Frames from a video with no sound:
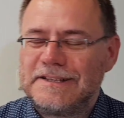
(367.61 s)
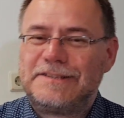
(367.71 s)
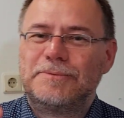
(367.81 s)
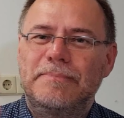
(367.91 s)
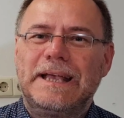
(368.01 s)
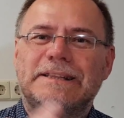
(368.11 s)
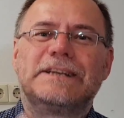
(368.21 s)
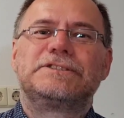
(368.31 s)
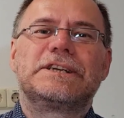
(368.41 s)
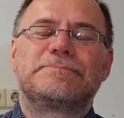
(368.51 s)
to make
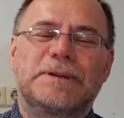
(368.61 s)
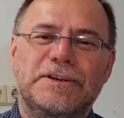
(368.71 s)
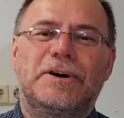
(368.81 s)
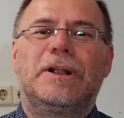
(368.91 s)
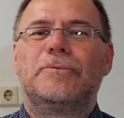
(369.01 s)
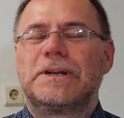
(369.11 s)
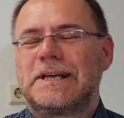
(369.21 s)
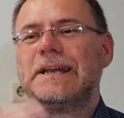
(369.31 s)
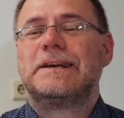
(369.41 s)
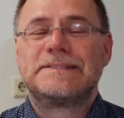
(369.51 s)
that judgment call. What
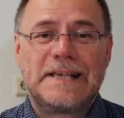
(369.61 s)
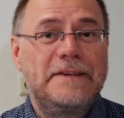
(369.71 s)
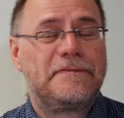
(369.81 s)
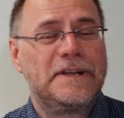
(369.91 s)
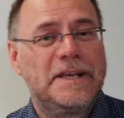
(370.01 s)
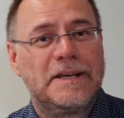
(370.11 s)
can I safely